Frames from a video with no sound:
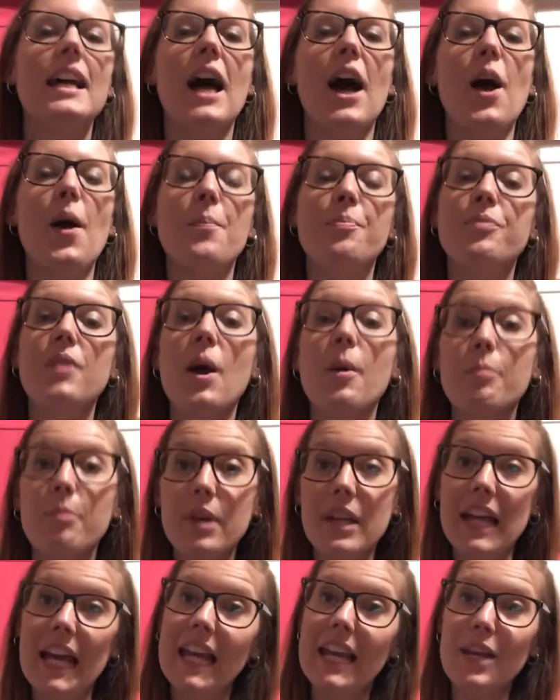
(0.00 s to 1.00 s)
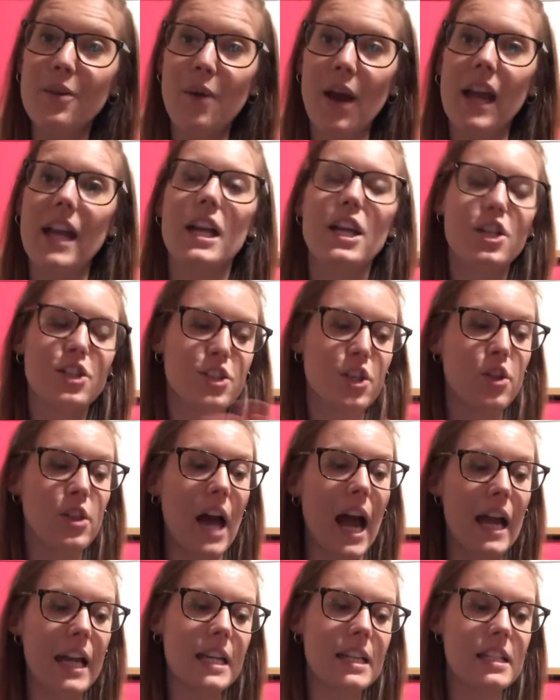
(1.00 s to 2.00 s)
But anyway, so
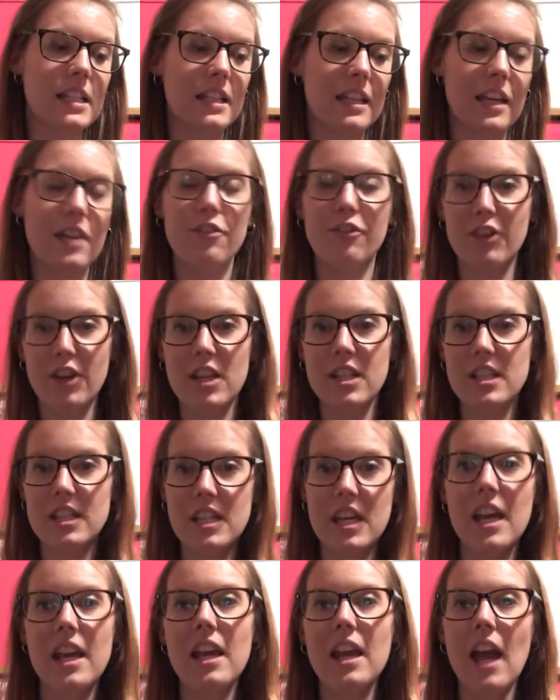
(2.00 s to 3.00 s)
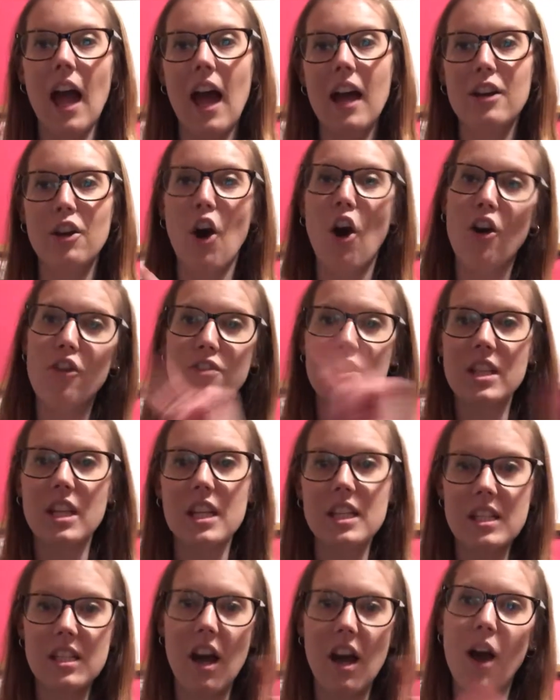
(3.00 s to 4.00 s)
that is the first tea, and after
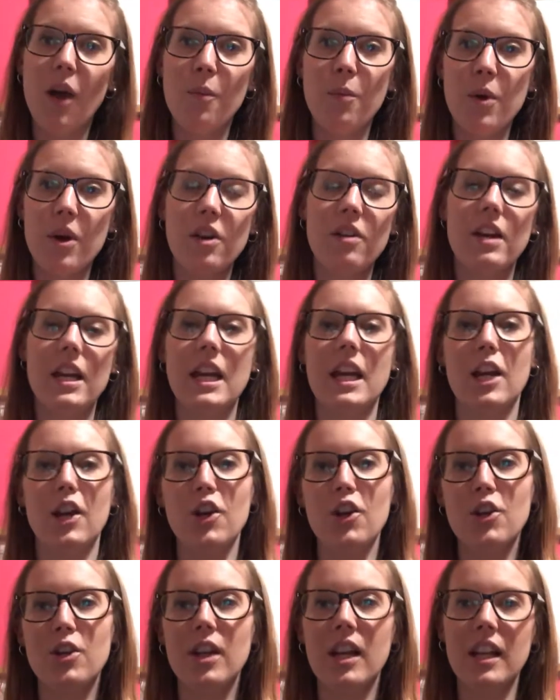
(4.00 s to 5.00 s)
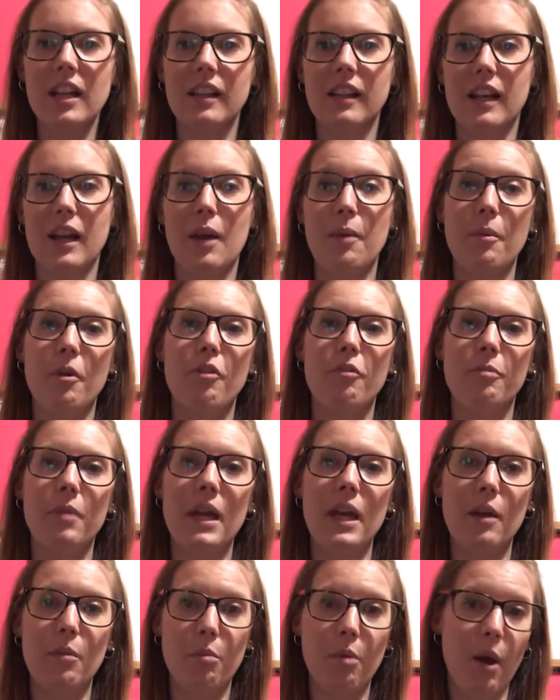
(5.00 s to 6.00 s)
this I will include a little clip of
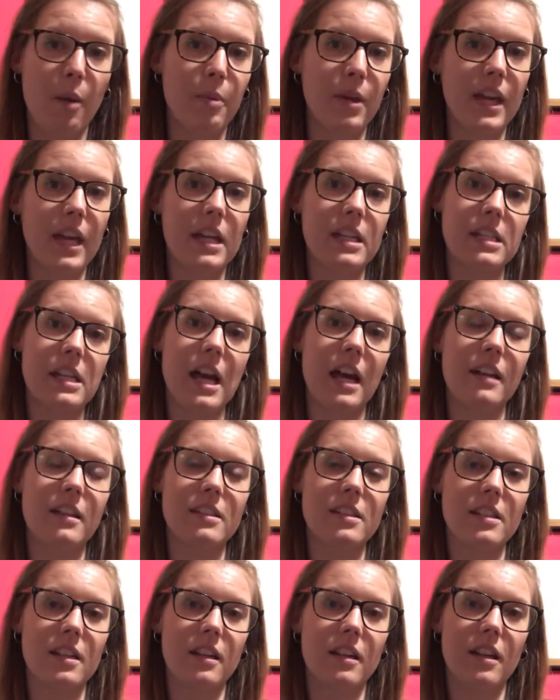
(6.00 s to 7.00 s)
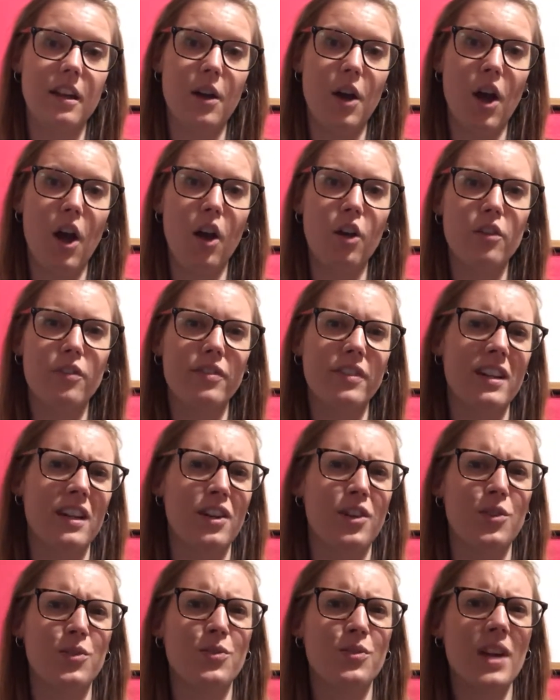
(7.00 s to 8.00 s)
me prepping it and hopefully a
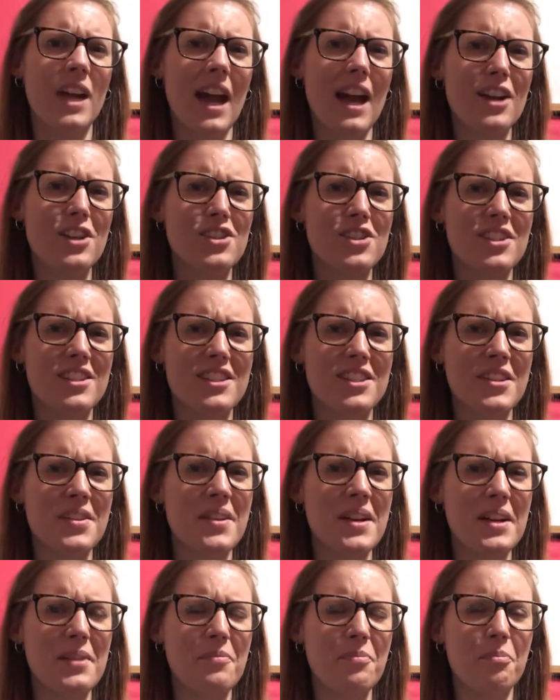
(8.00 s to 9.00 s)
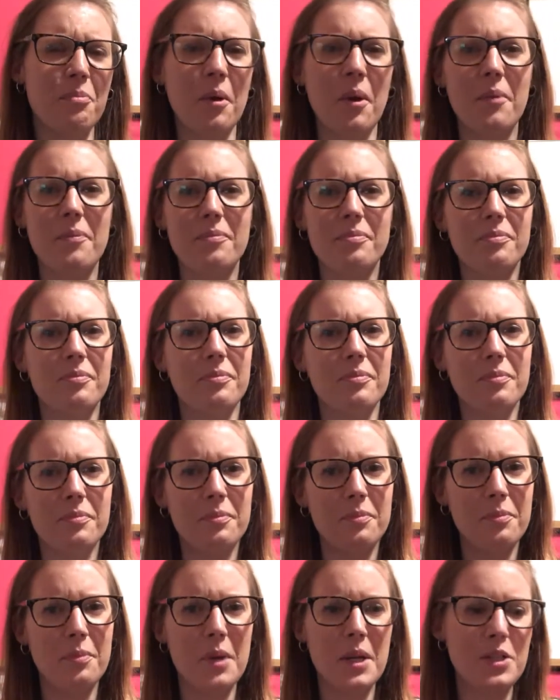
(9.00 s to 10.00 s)
good reaction to it, but
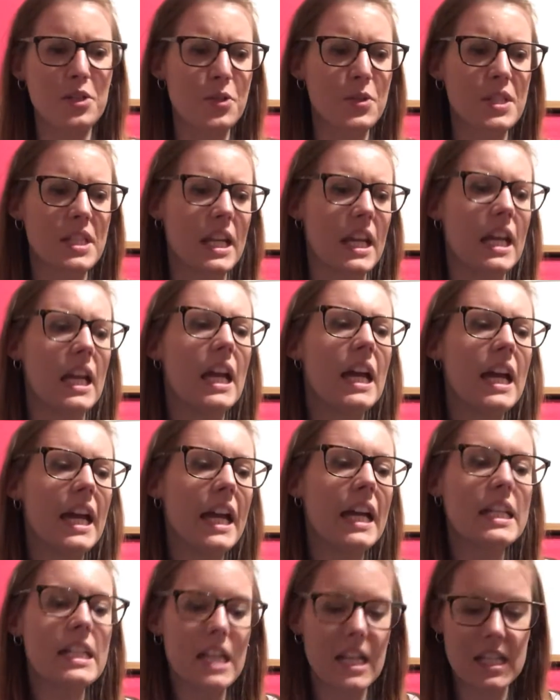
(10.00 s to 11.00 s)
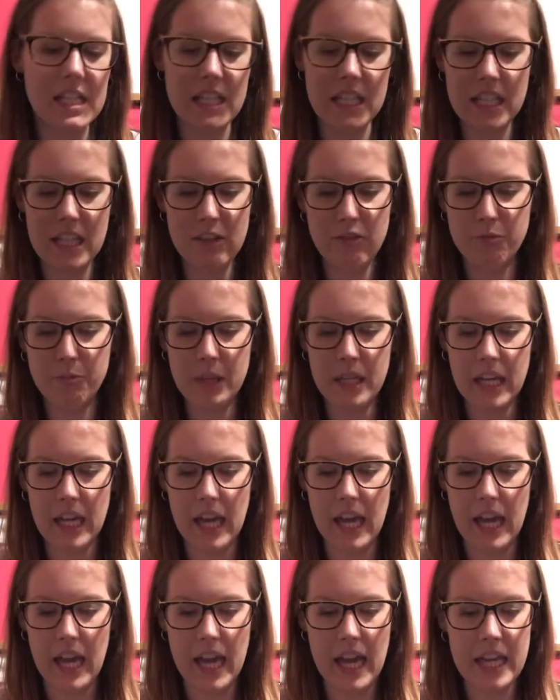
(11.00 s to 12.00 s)
we shall see. It doesn't give me
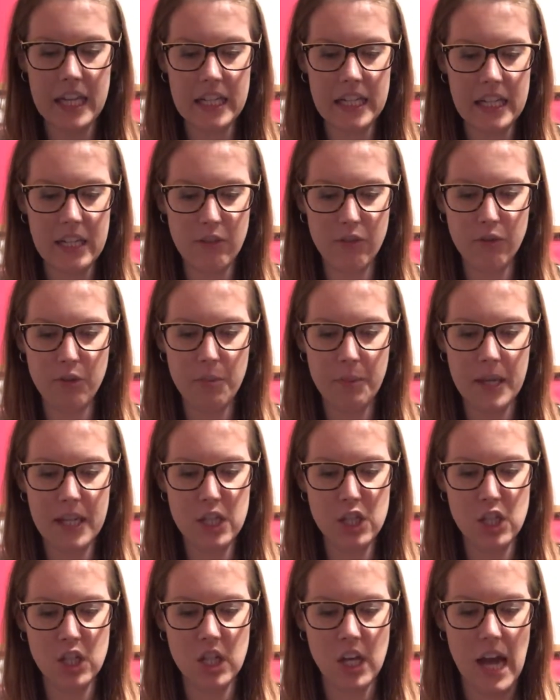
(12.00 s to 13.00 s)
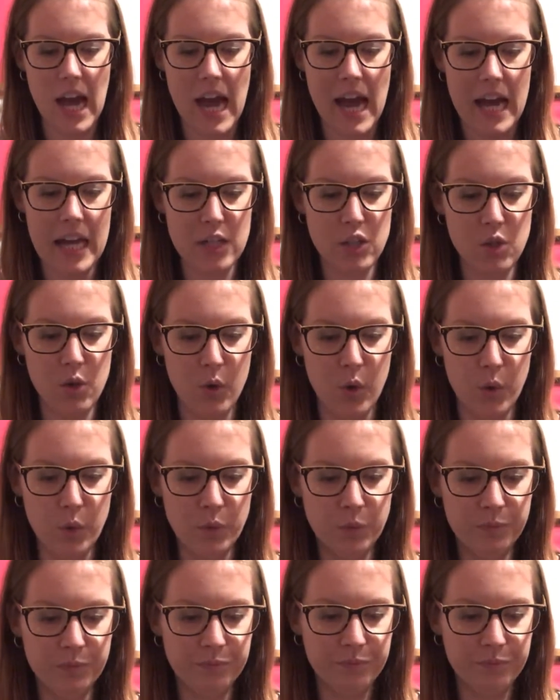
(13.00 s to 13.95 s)
any information at all